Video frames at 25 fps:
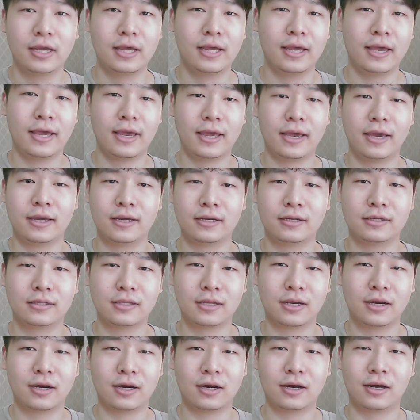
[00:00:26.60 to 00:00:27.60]
And
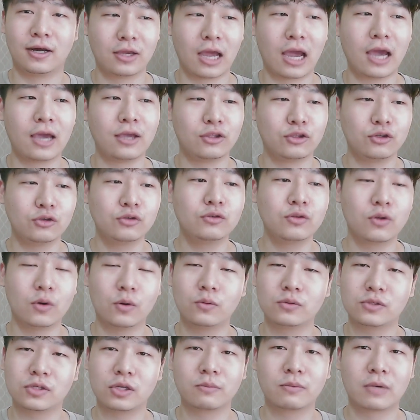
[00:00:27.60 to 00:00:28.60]
I do know
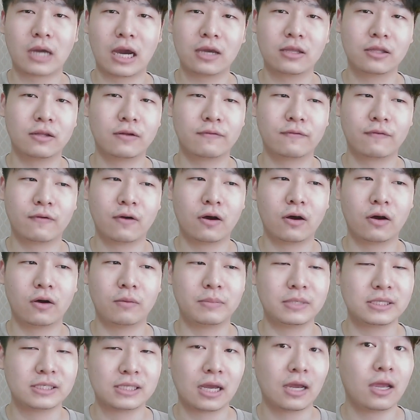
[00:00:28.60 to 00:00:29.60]
some kind of
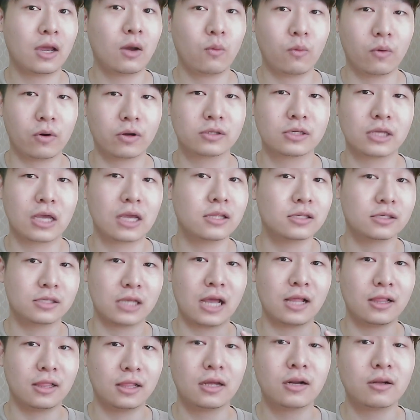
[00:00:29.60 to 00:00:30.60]
Bisaya words and
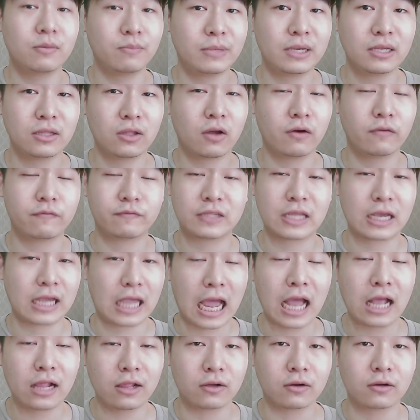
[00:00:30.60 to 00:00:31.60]
a little bit of
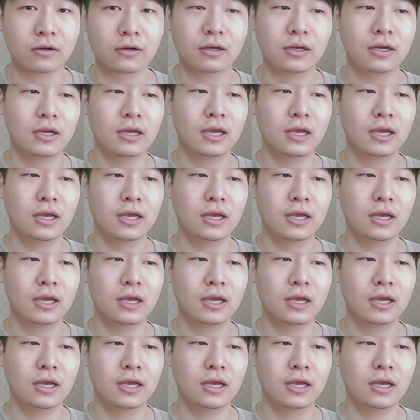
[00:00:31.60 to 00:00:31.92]
Tagalog,